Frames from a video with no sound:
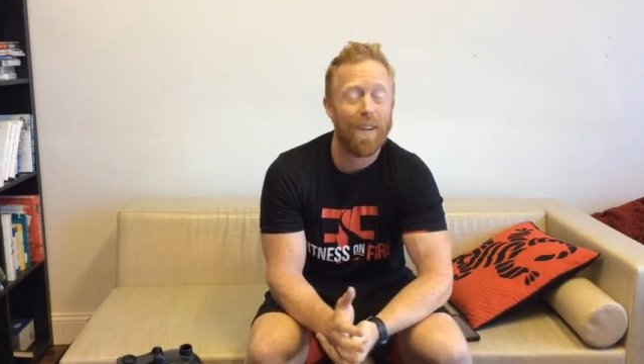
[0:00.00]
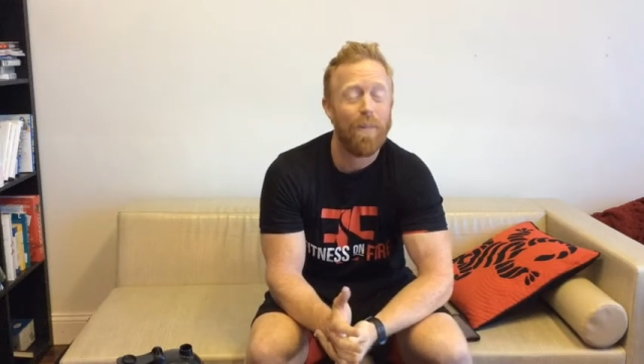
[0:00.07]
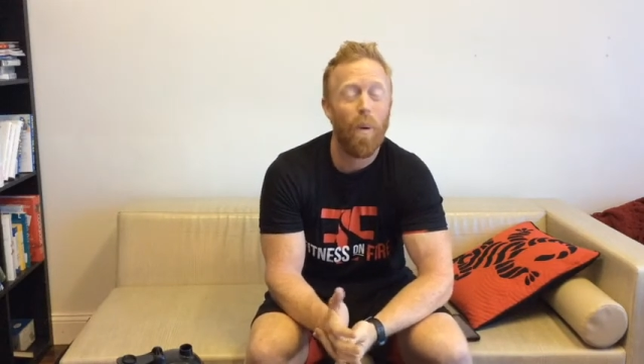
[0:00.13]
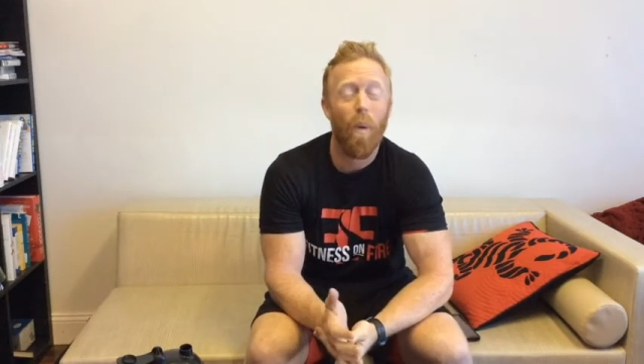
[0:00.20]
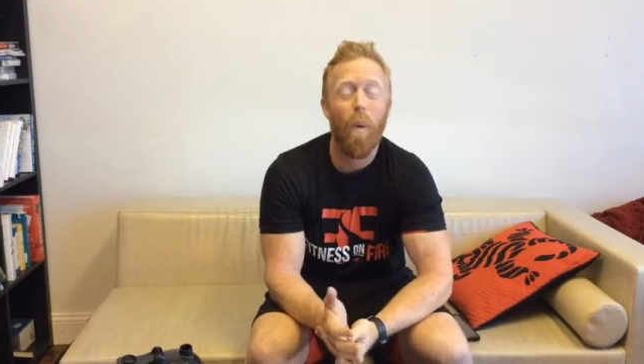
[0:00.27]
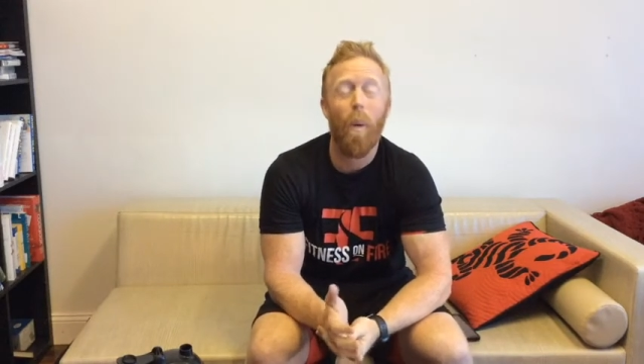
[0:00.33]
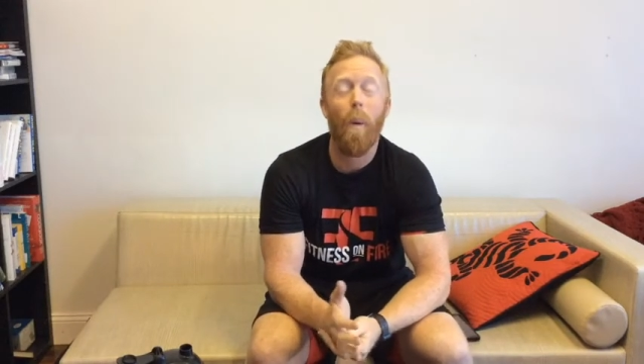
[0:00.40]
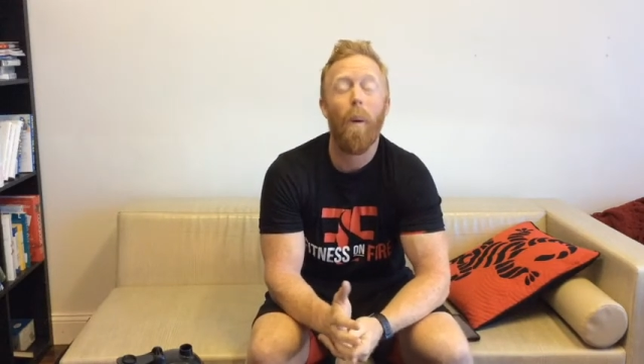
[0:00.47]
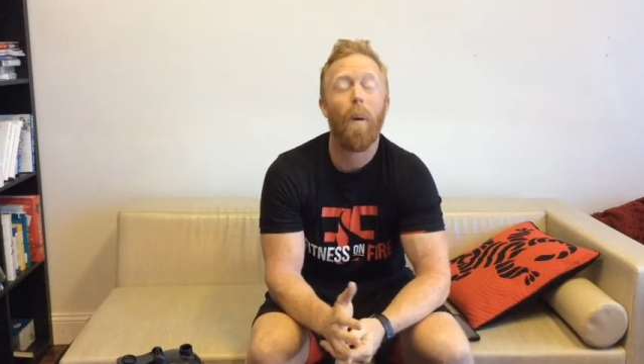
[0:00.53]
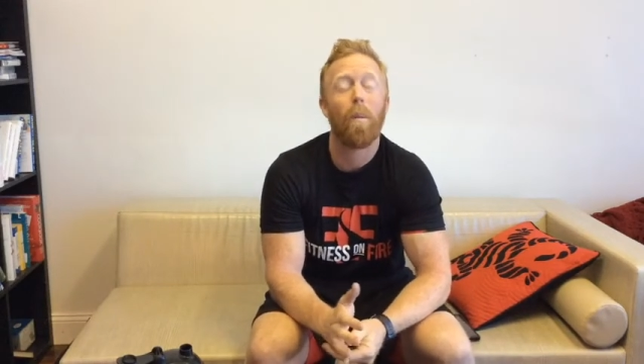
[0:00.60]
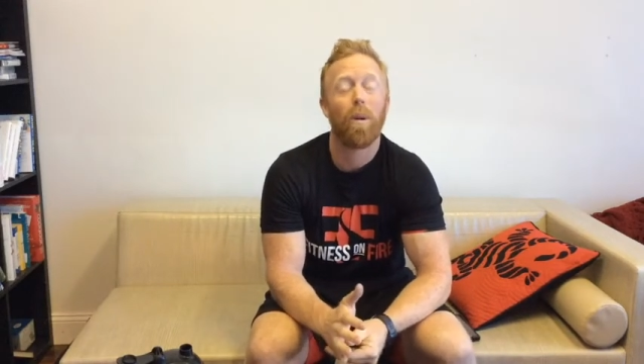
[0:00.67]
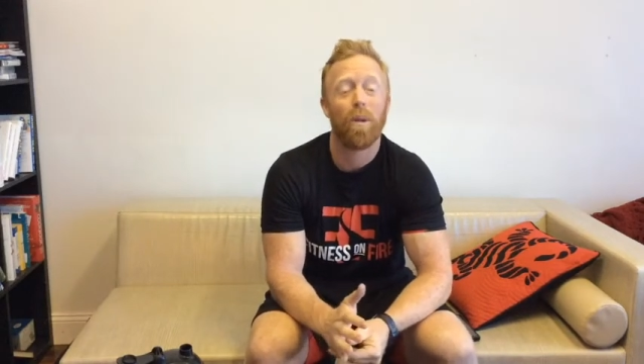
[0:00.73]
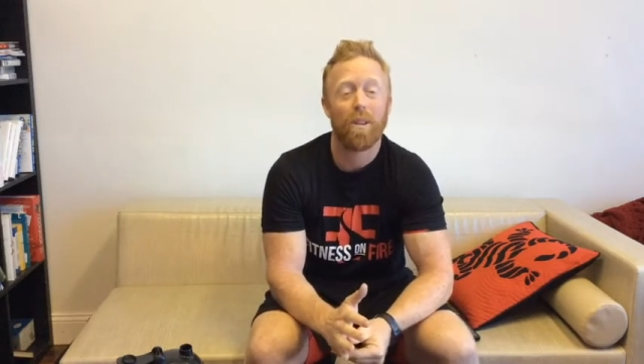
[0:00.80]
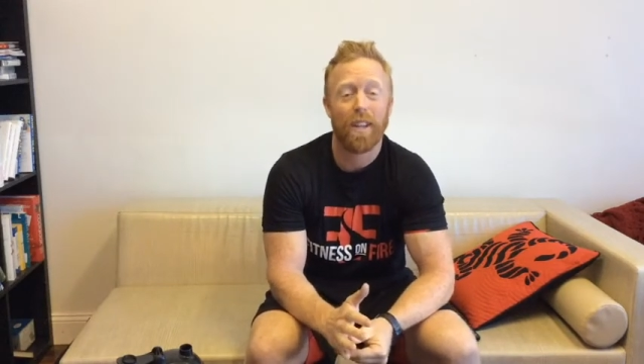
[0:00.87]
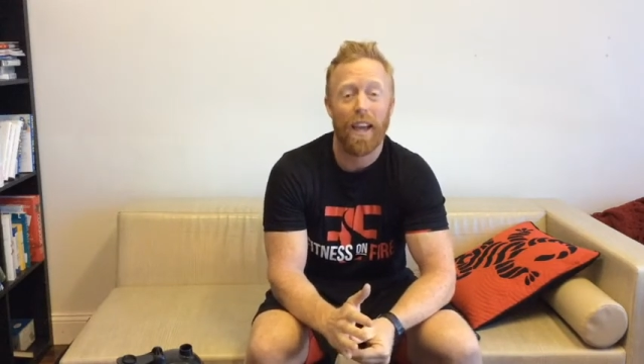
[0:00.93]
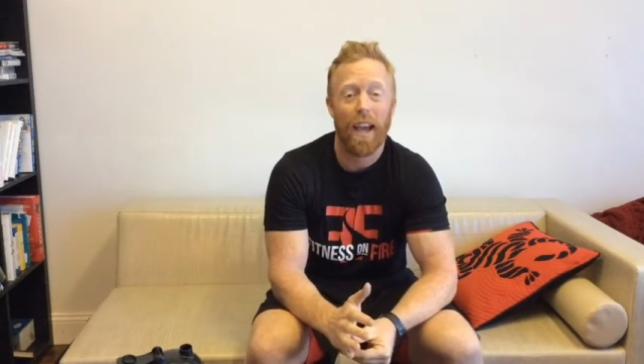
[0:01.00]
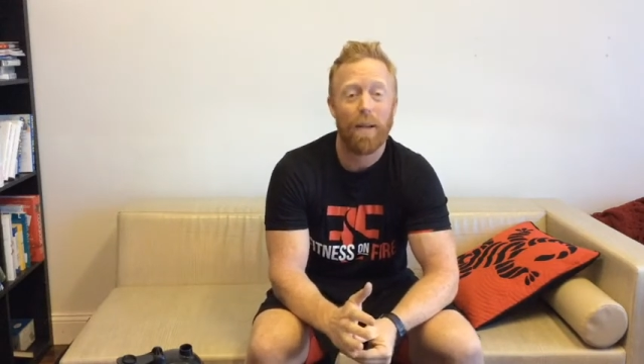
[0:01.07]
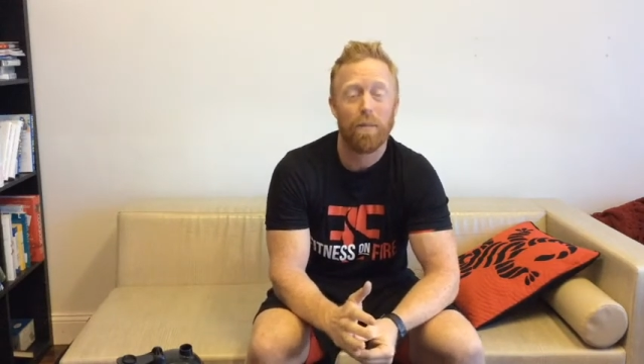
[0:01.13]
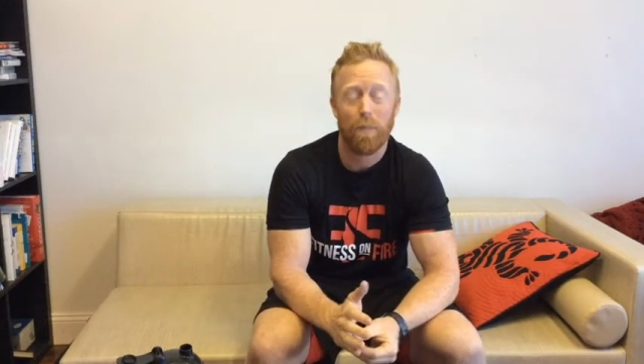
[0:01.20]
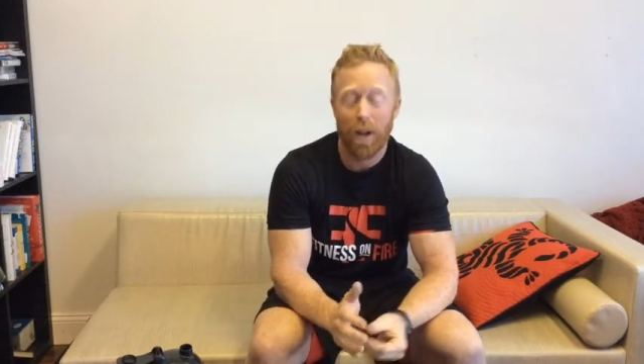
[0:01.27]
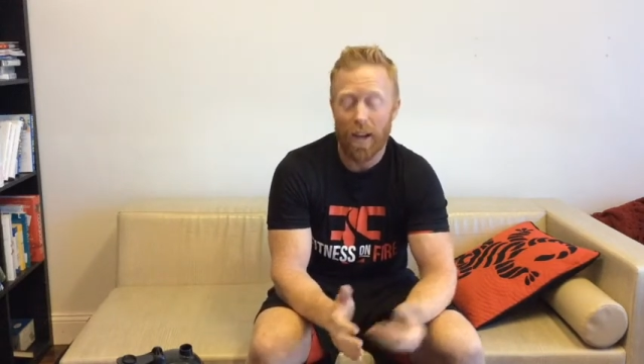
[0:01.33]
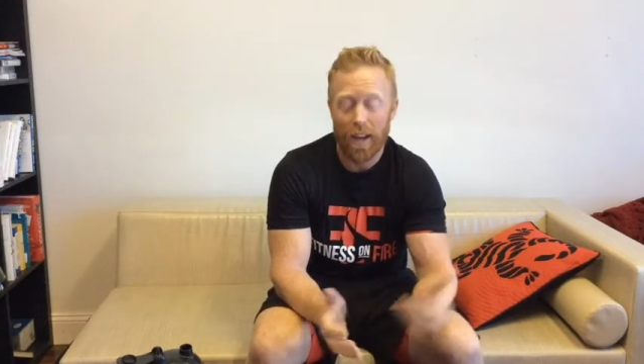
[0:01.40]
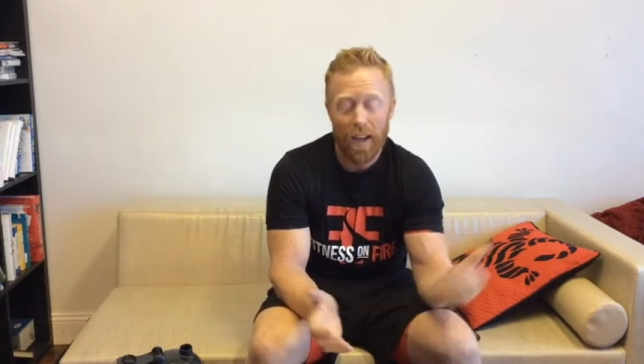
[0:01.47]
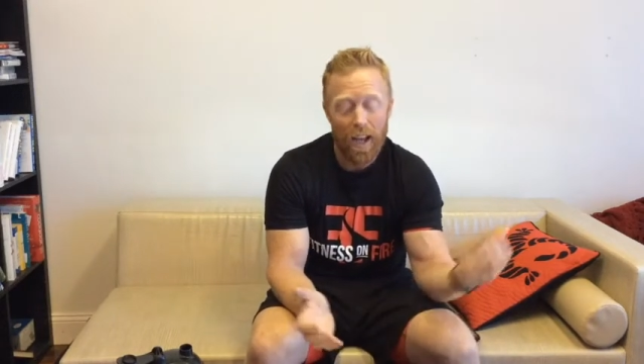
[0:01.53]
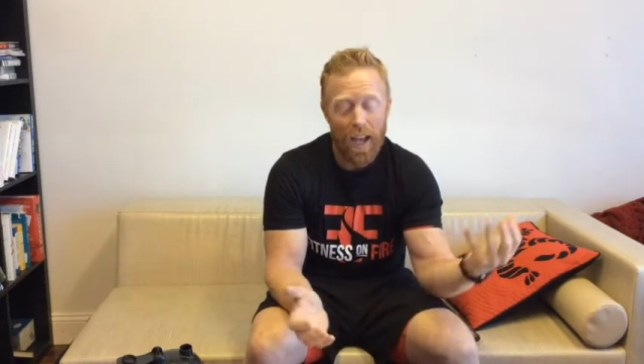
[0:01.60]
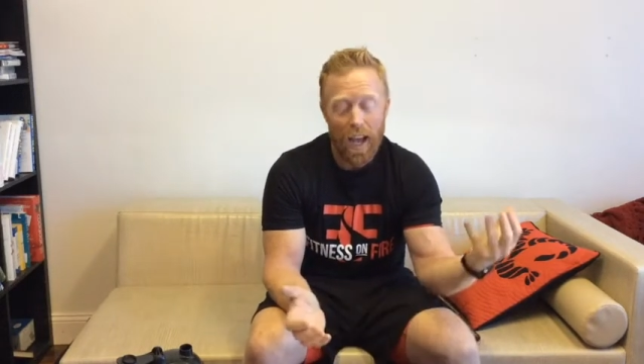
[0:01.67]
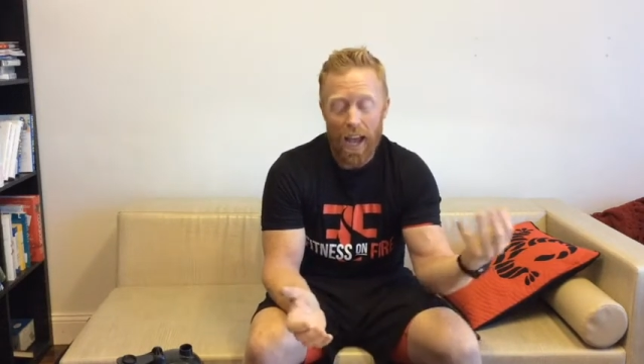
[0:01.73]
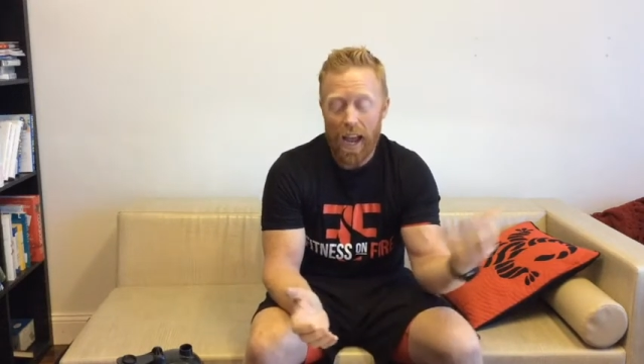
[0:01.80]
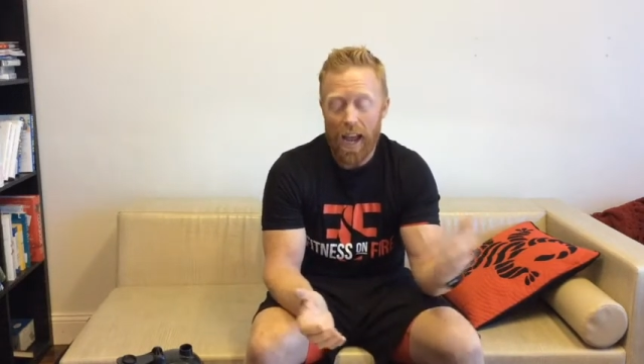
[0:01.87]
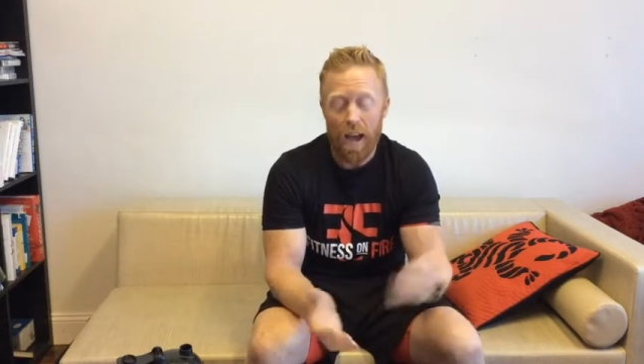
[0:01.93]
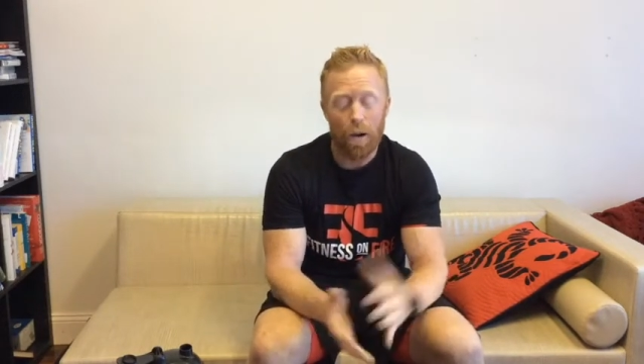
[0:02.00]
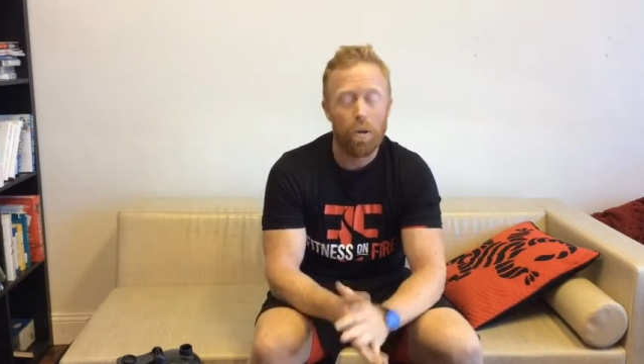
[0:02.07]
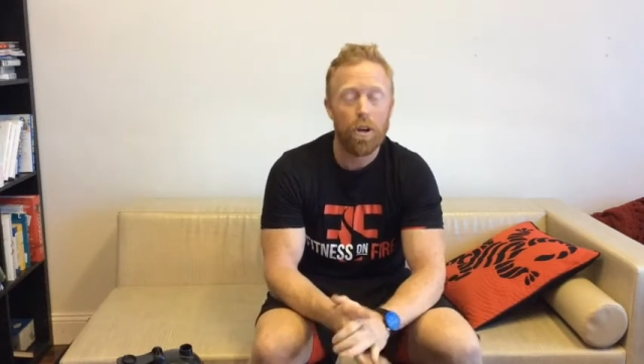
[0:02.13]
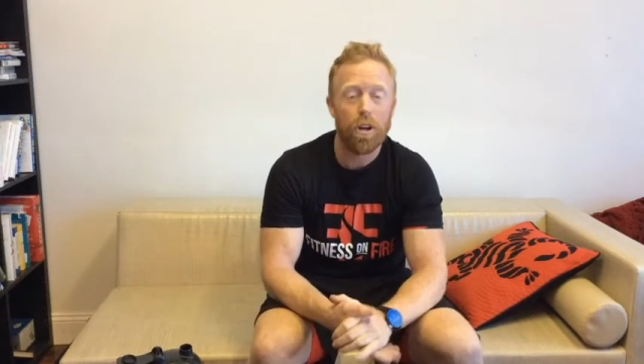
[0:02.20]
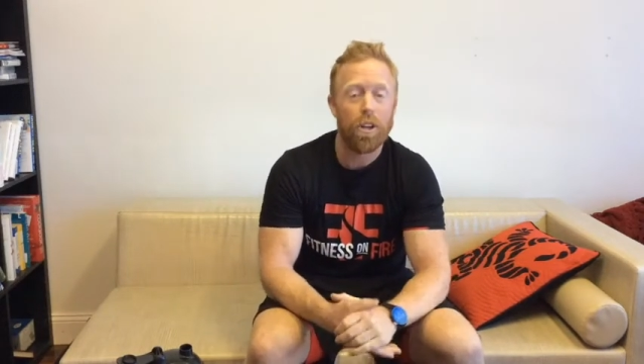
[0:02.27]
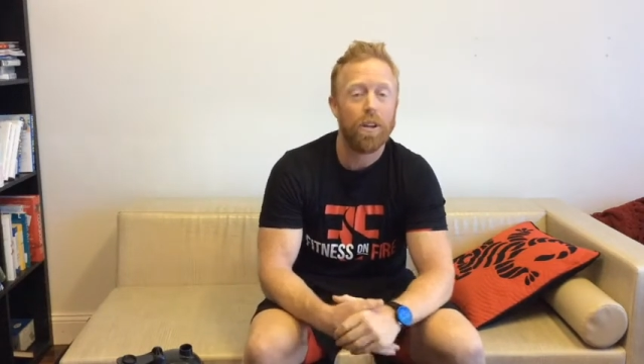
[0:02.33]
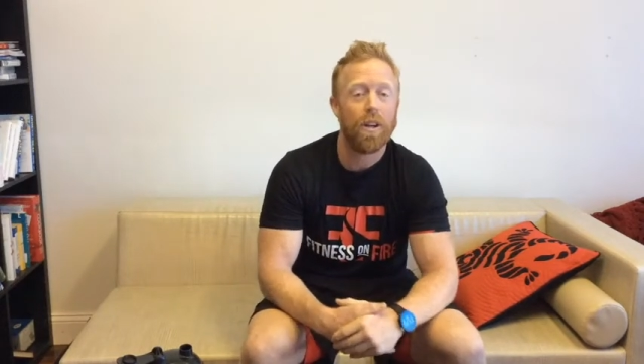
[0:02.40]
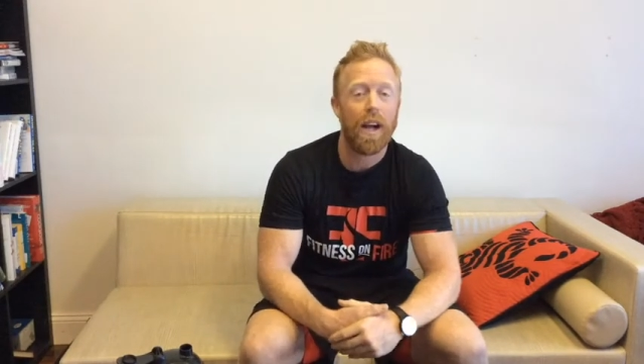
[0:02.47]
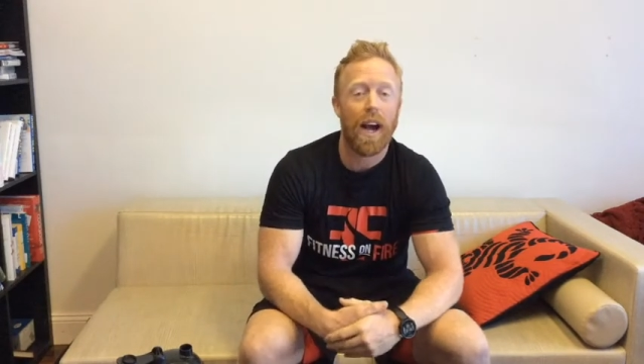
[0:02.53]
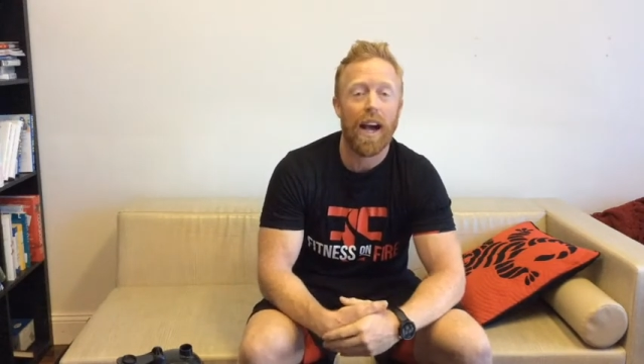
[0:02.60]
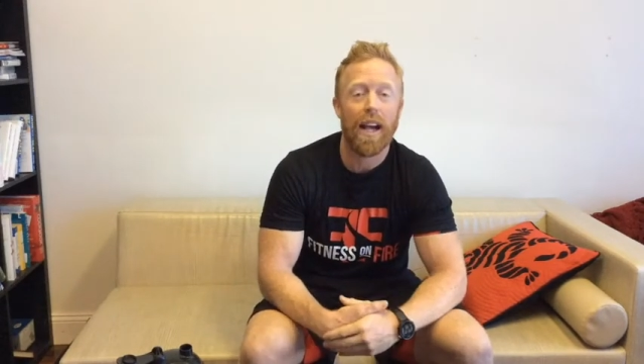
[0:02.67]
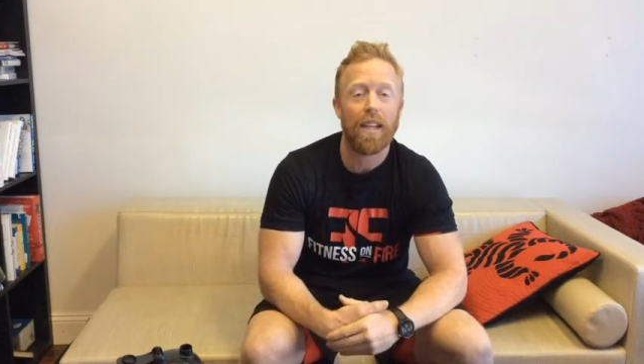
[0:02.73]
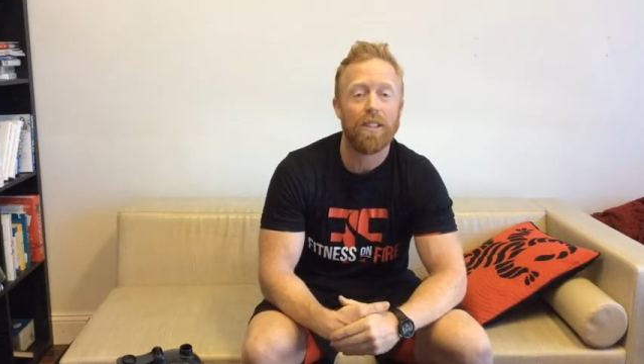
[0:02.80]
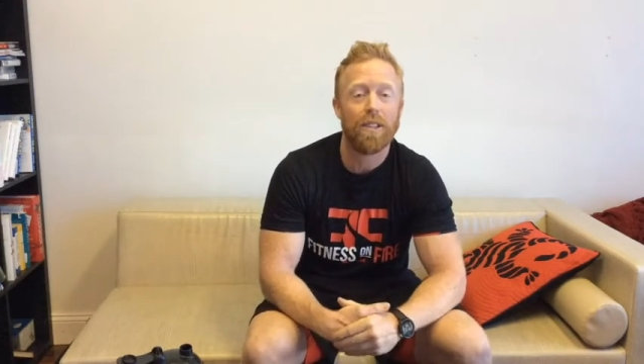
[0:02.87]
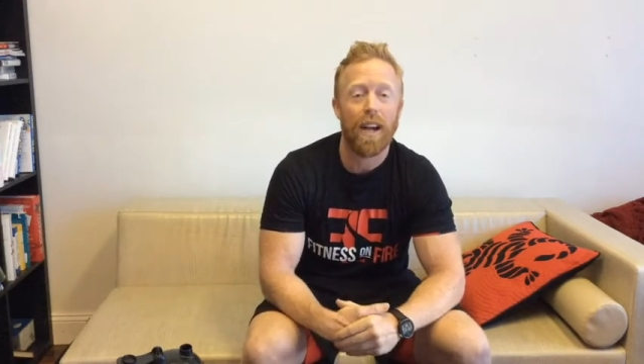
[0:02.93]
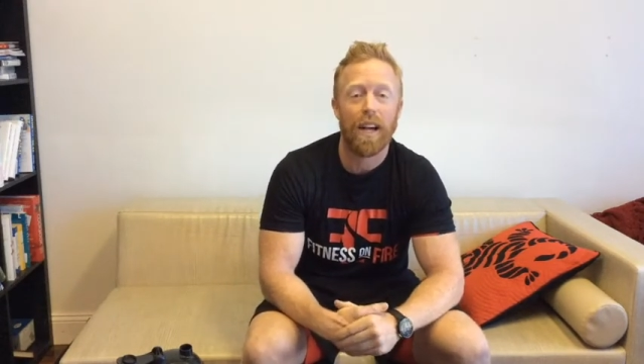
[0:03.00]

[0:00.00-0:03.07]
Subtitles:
I'm horrible with names, but hey, a rude to you guys.